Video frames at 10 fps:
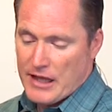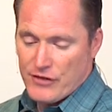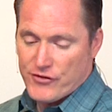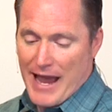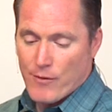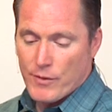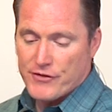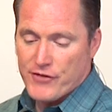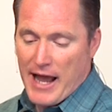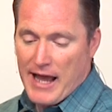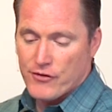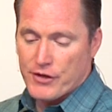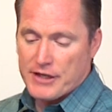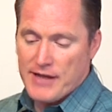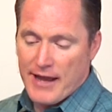He sat with his eyes
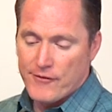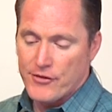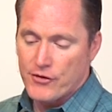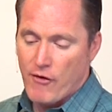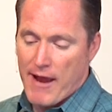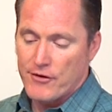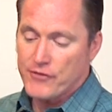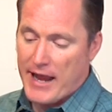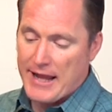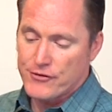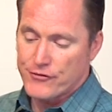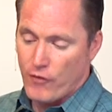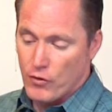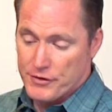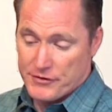looking down to the ground, his hands
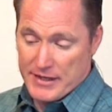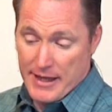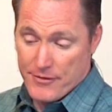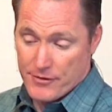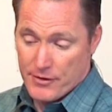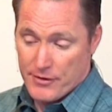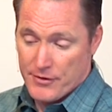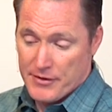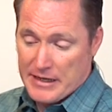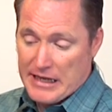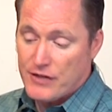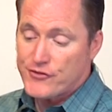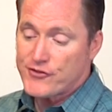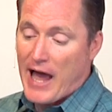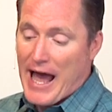folded together. He
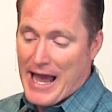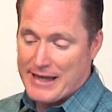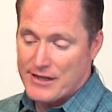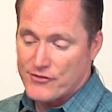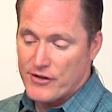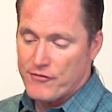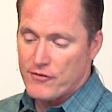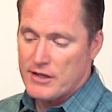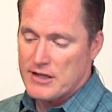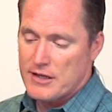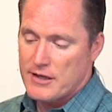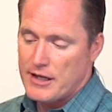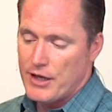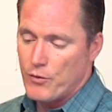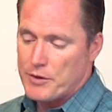sighed as if
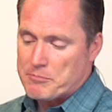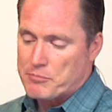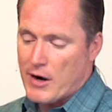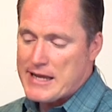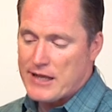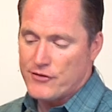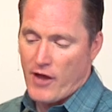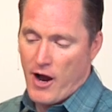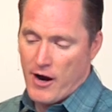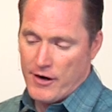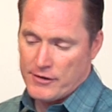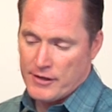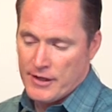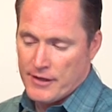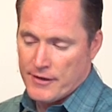it would break his heart.
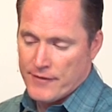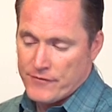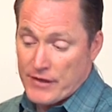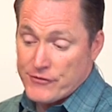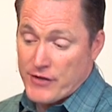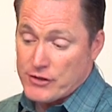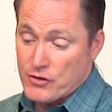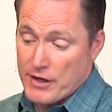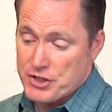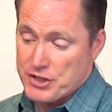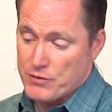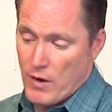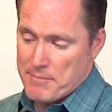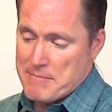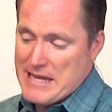Then said, "Christian,
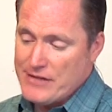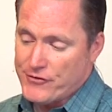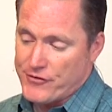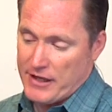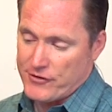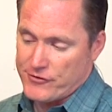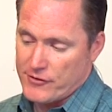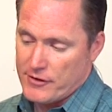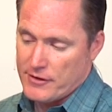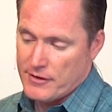what means this?"